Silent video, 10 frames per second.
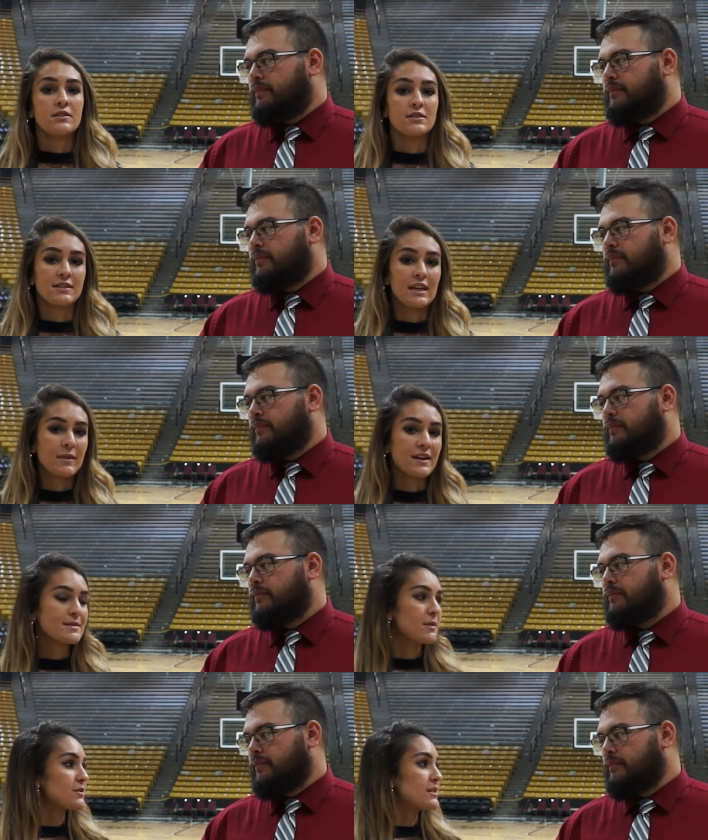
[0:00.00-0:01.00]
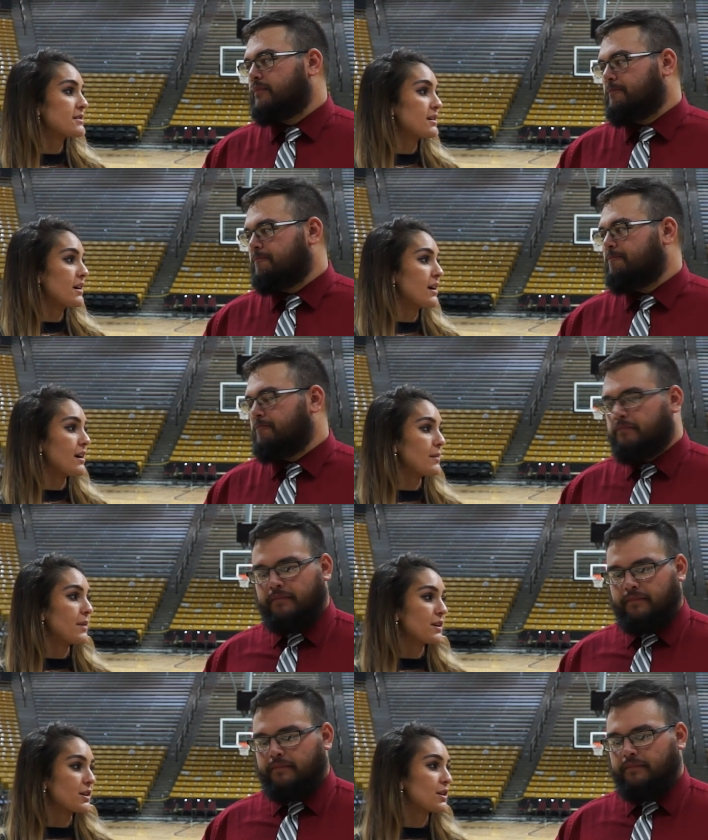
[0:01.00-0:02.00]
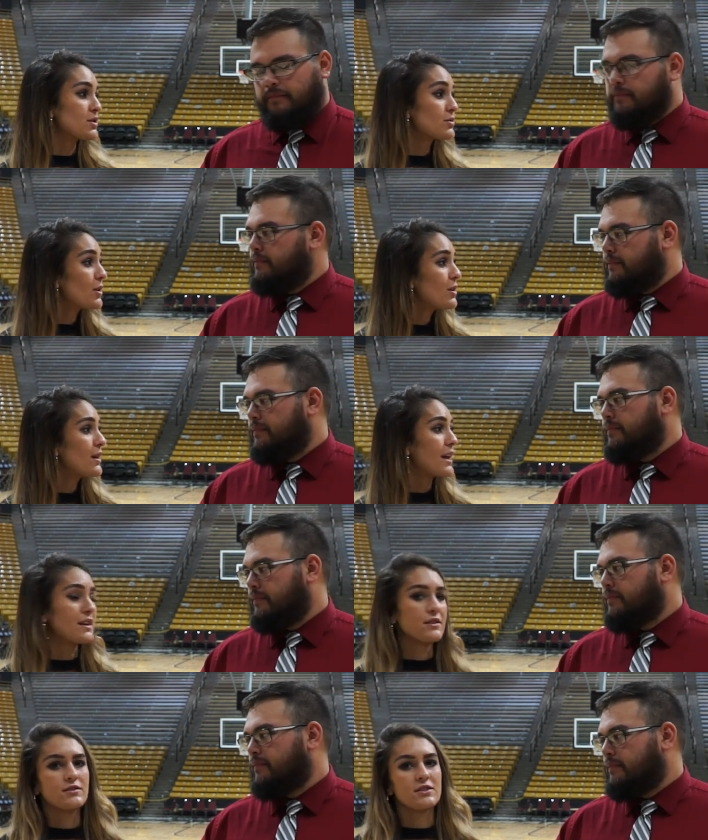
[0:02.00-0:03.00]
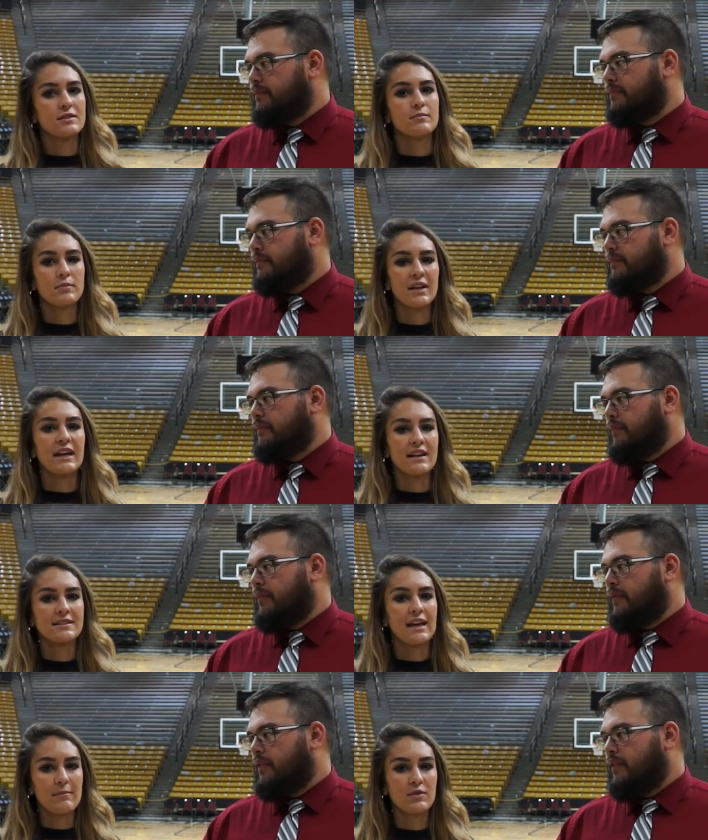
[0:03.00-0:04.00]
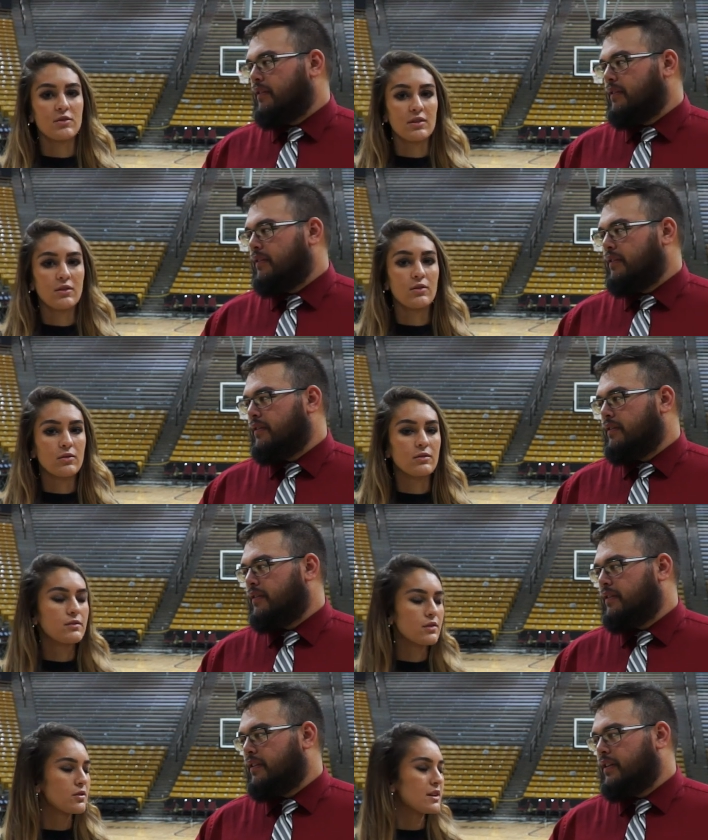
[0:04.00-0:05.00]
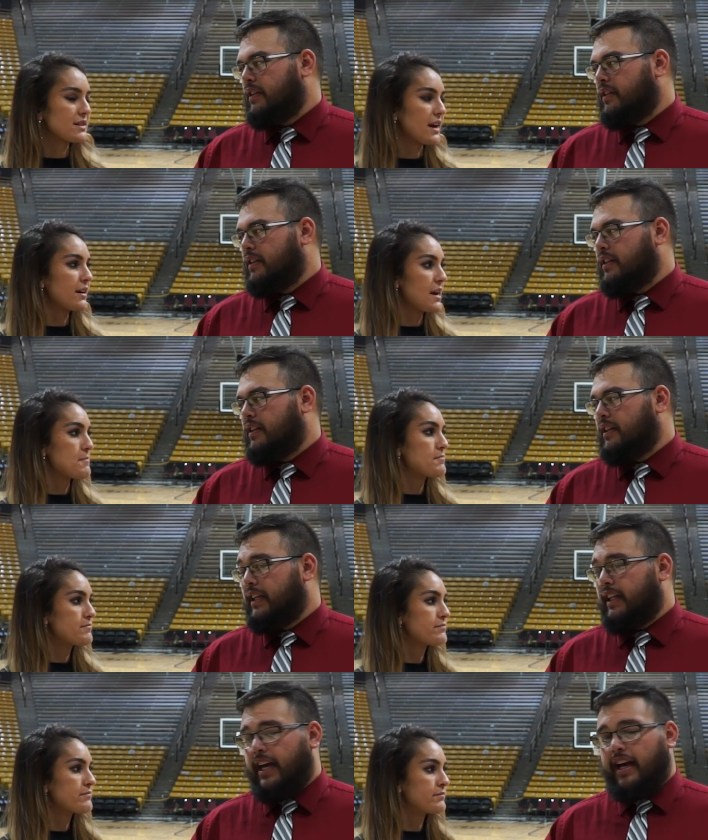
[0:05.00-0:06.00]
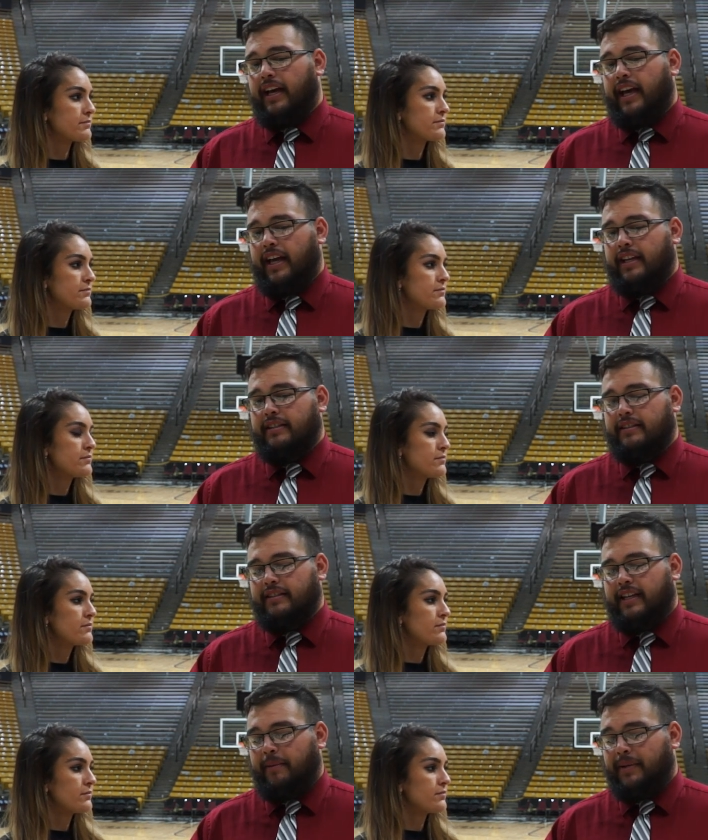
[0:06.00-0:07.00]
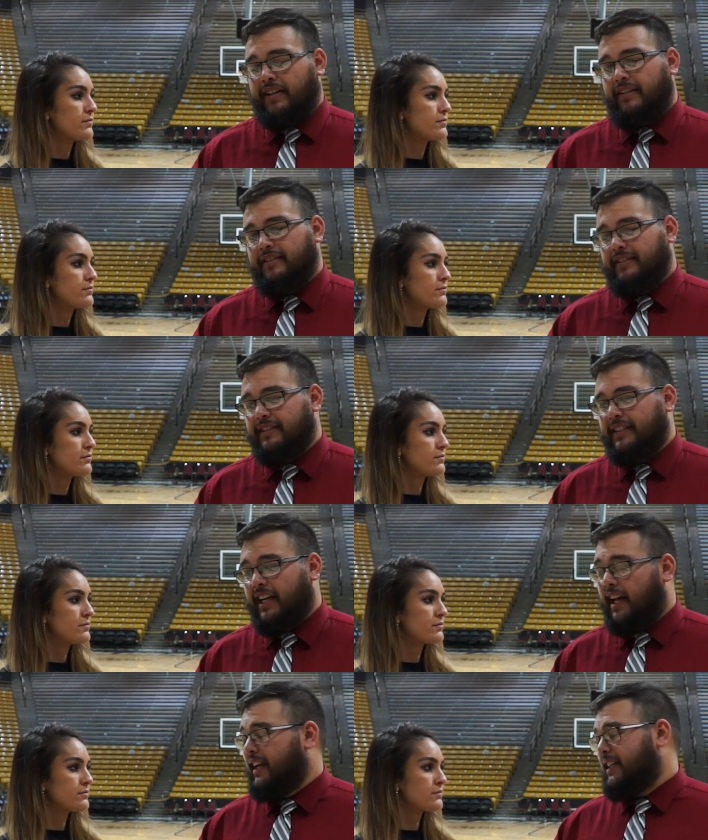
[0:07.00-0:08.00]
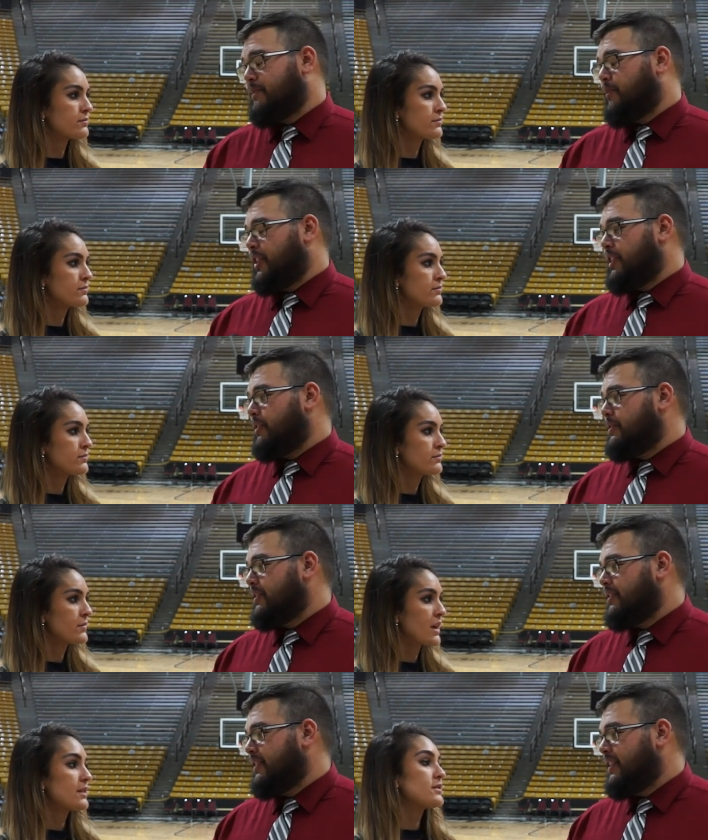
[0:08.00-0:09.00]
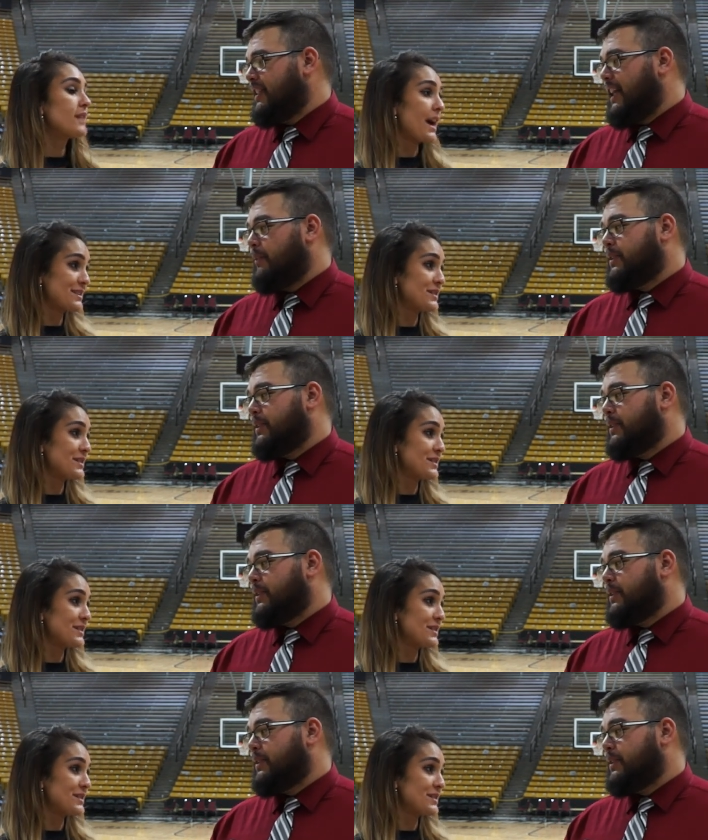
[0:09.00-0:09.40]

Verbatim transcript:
Speaker 1: just keeping his emotions mm. um, under control and just playing his game through the whole, through the entire game.
Speaker 2: Yeah, and I mean, gotta hit some free throws. That, that